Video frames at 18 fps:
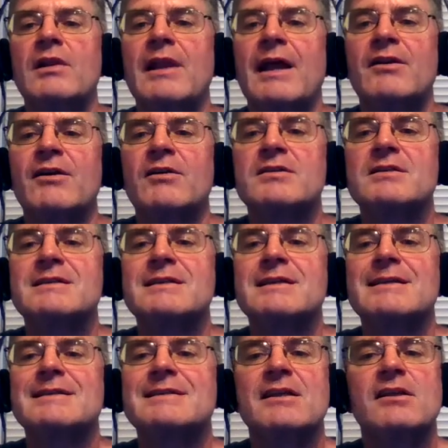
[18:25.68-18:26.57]

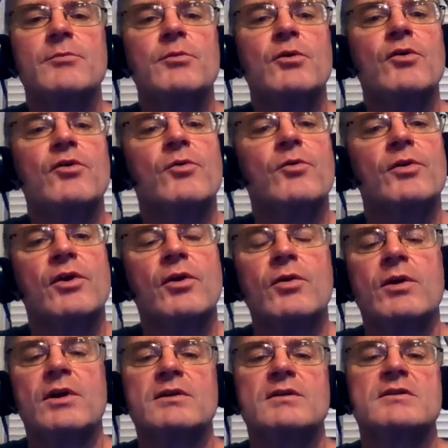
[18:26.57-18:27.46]
letters, syllables, or
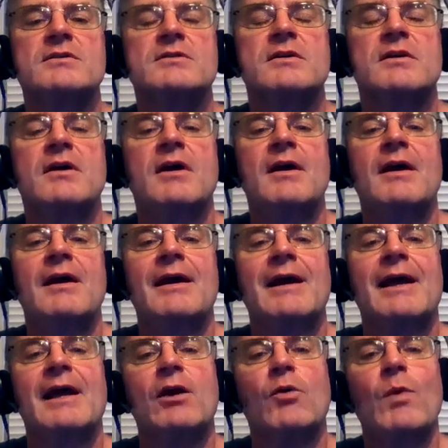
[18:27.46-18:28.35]
tokens?
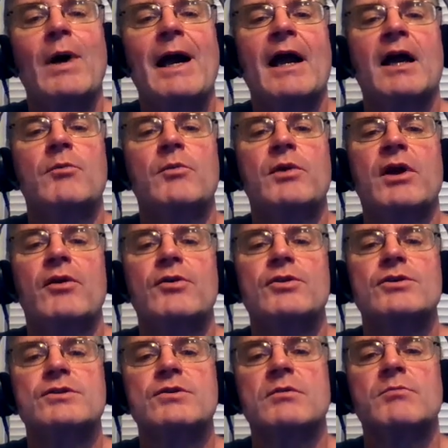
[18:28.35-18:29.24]
Can a wagon be
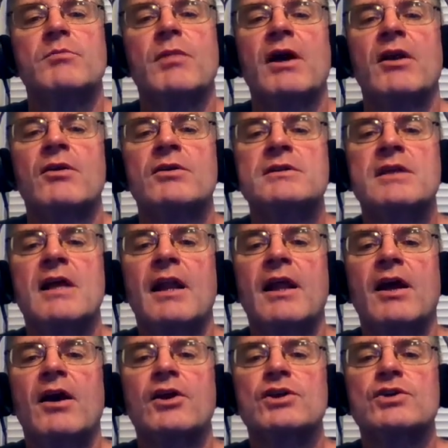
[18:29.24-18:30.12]
understood by
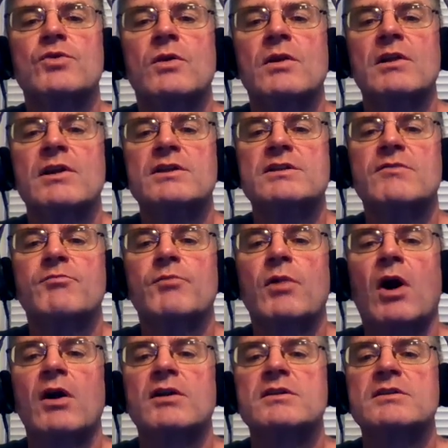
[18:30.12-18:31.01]
understanding a short list of
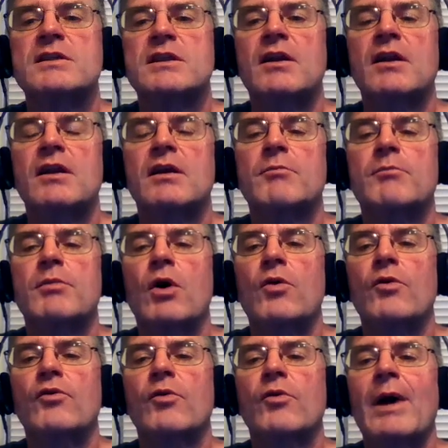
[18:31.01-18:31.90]
parts needed to
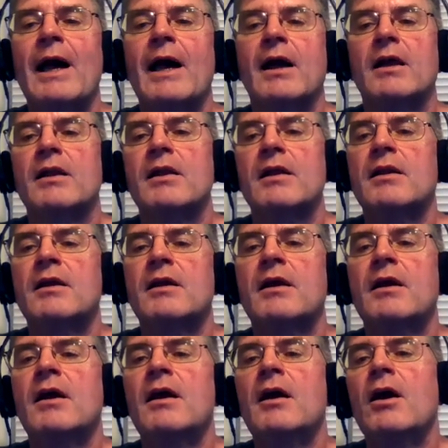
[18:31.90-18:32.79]
compose a wagon?
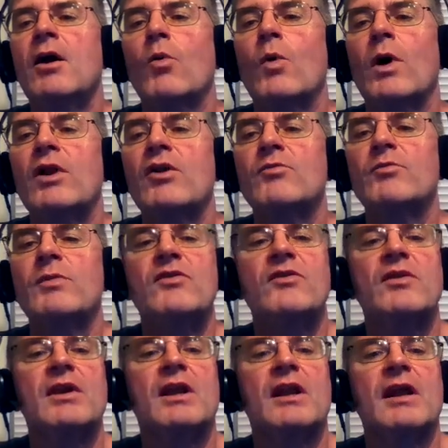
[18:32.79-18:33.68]
What is
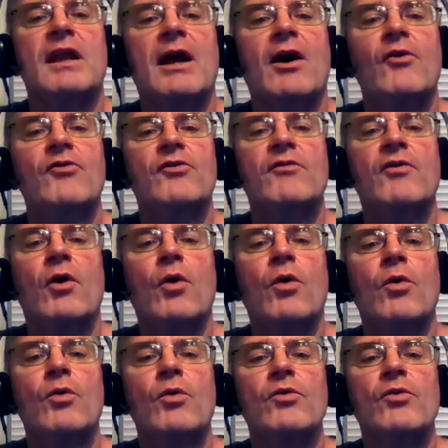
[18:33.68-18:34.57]
missing in accounts of
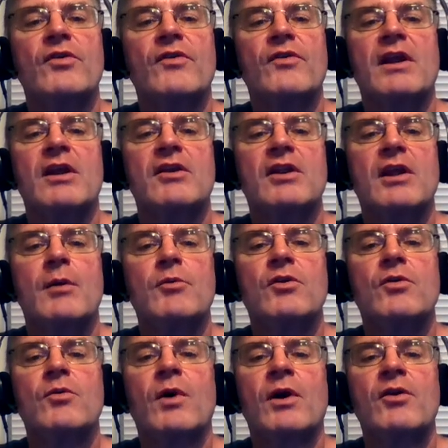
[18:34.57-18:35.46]
wholes that
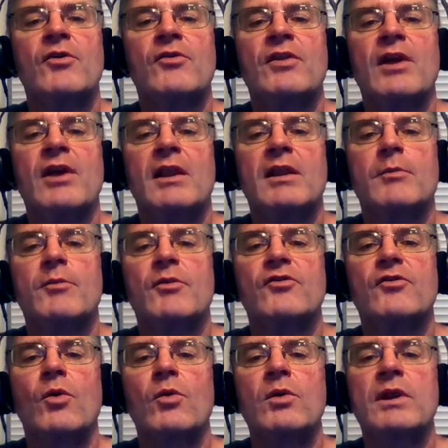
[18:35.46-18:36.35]
attempt to understand them
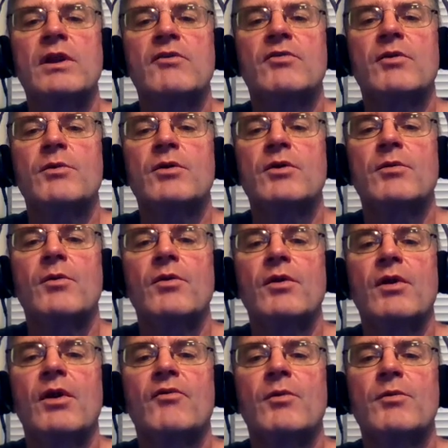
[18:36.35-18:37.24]
solely from
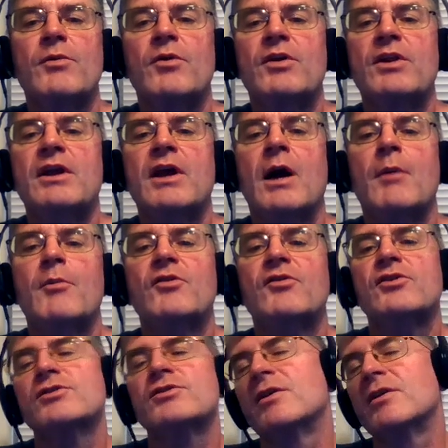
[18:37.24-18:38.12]
their
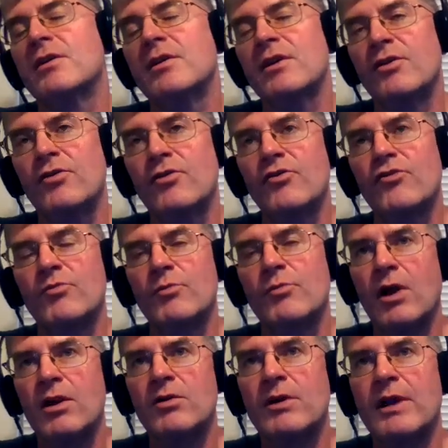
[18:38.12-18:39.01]
decomposition into
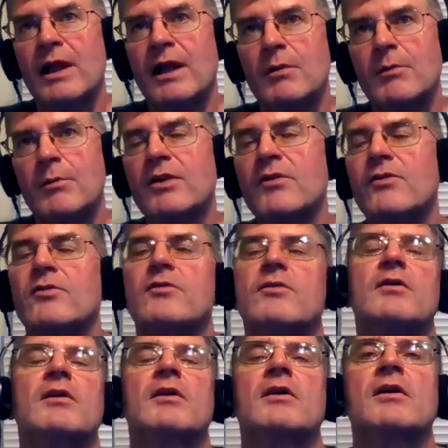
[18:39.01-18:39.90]
smaller
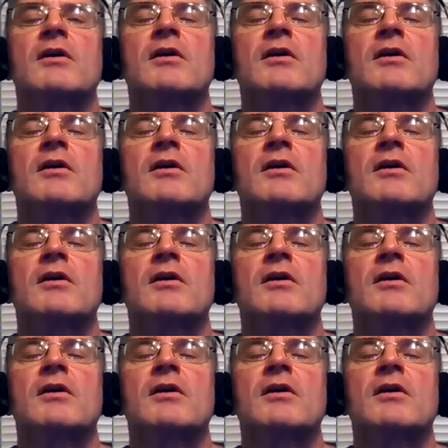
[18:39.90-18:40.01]
elements?